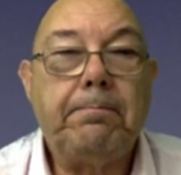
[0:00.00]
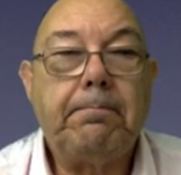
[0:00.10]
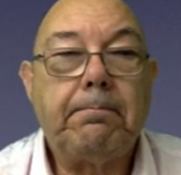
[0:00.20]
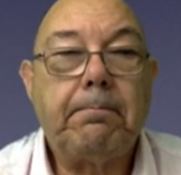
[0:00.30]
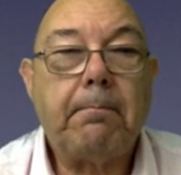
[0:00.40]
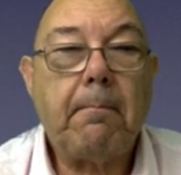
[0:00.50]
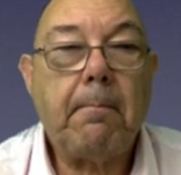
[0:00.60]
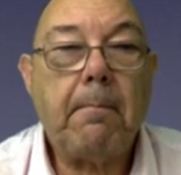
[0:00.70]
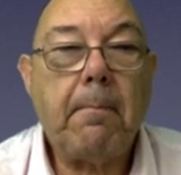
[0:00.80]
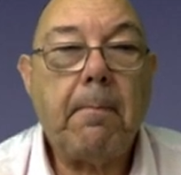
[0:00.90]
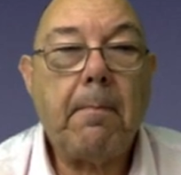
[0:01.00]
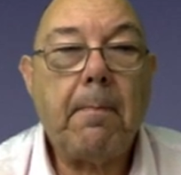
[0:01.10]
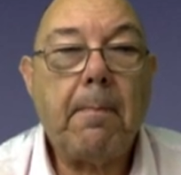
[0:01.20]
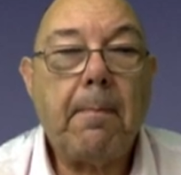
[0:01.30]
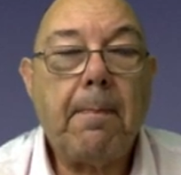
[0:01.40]

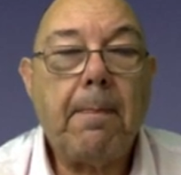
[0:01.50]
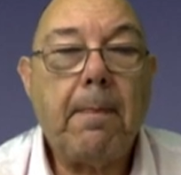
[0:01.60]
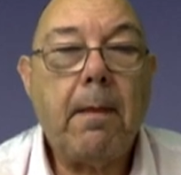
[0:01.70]
(silence)